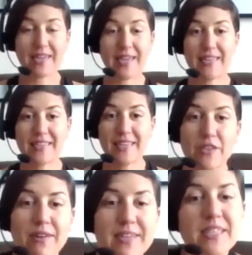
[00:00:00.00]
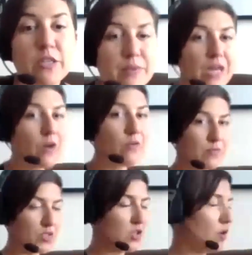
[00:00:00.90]
Okay, getting ready, here we go.
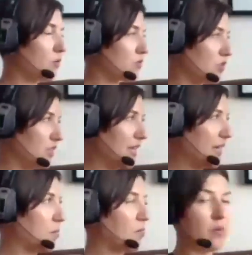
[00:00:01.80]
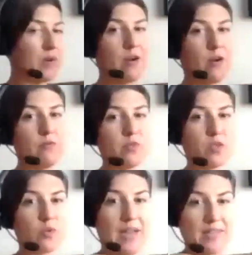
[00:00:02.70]
So starting at our bow and arrow,
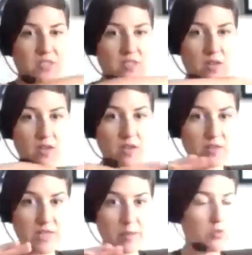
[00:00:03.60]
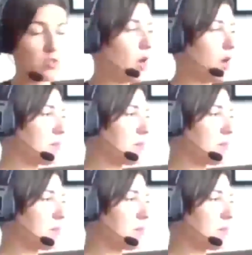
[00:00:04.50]
so nice tabletop,